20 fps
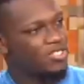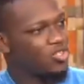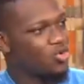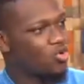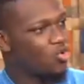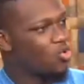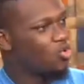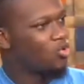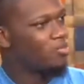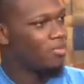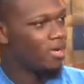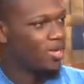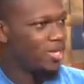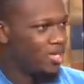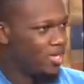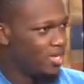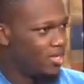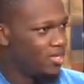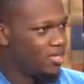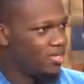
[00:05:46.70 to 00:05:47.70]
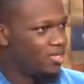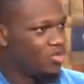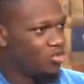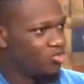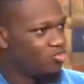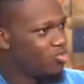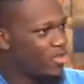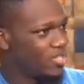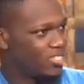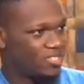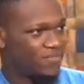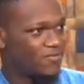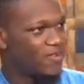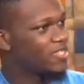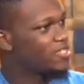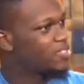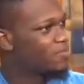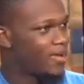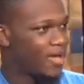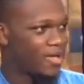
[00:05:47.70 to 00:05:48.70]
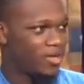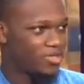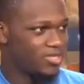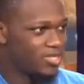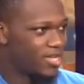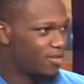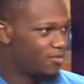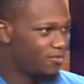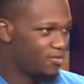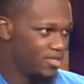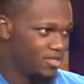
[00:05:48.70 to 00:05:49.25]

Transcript: your own money? You raise funds by yourselves?